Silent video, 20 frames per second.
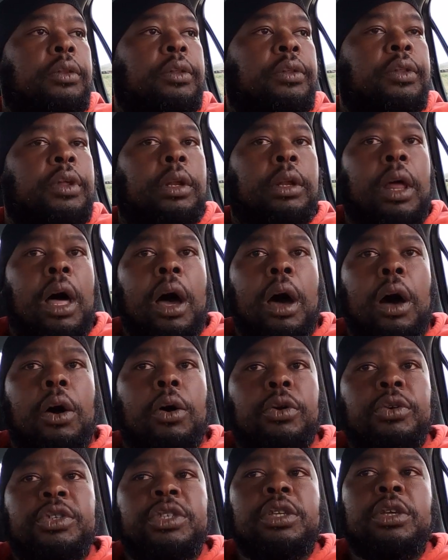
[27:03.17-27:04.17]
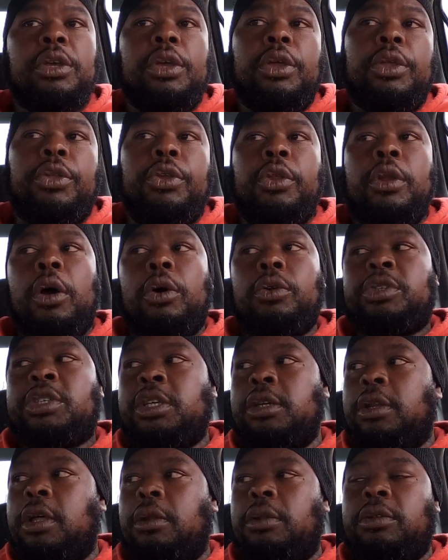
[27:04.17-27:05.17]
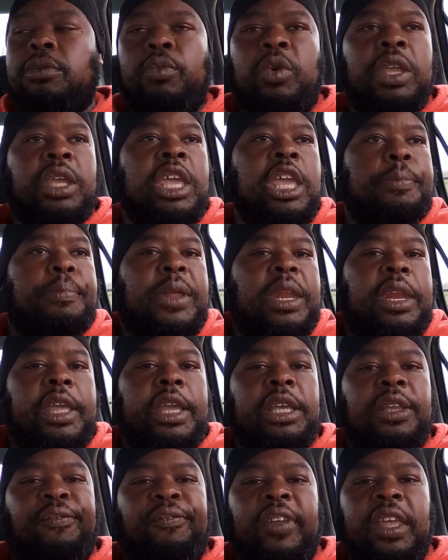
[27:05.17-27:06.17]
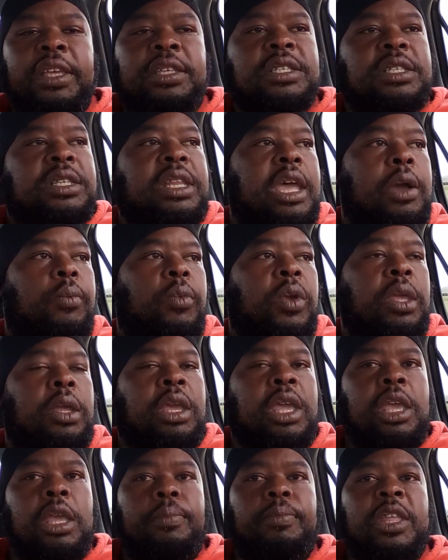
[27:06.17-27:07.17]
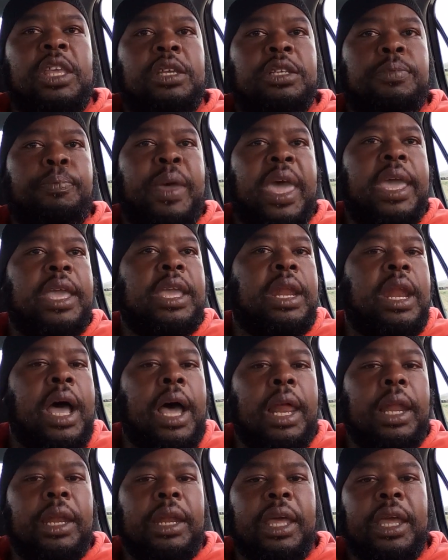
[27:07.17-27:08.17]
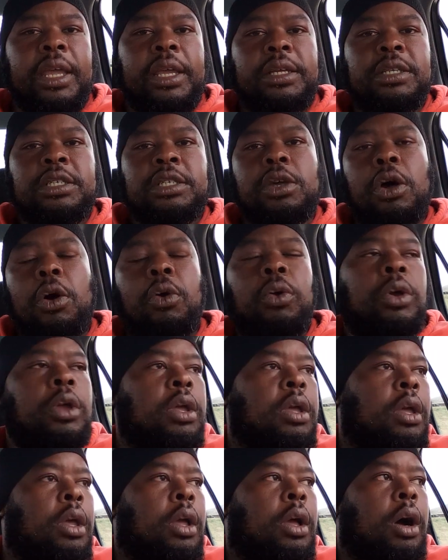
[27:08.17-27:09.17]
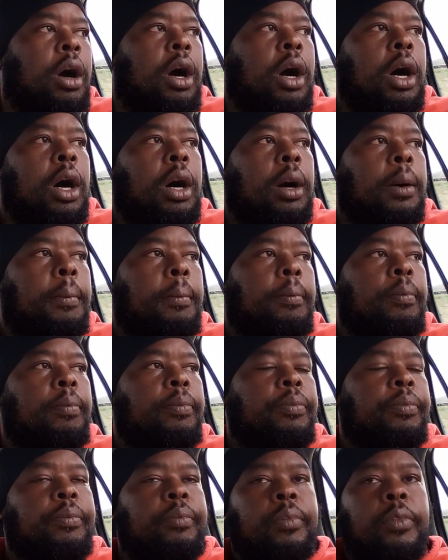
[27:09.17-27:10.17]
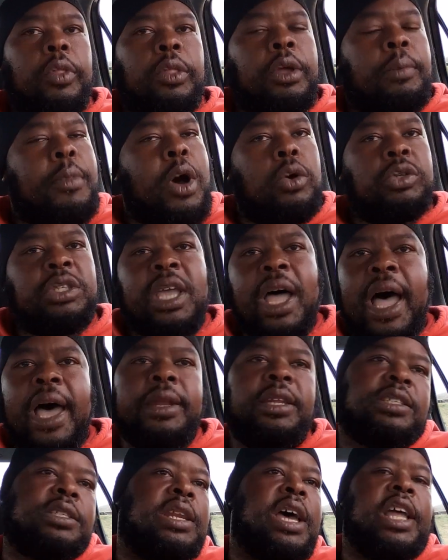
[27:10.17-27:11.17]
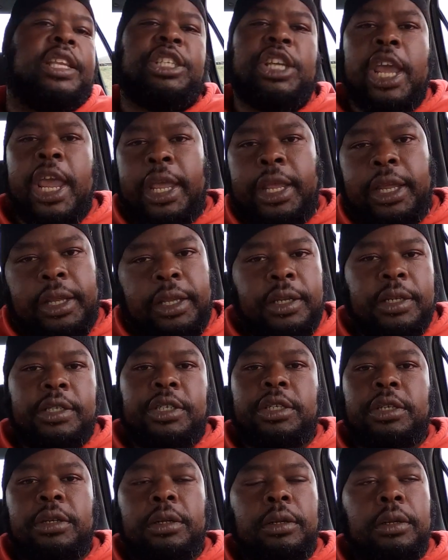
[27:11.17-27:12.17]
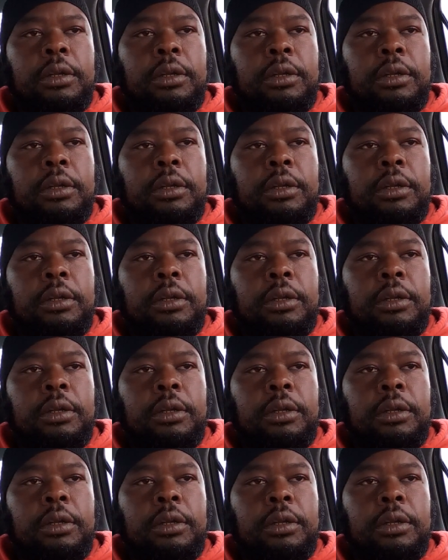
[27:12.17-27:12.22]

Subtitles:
the laws, to the we keeping these feasts that we keep these pagan holidays. So uh the Most High does not change.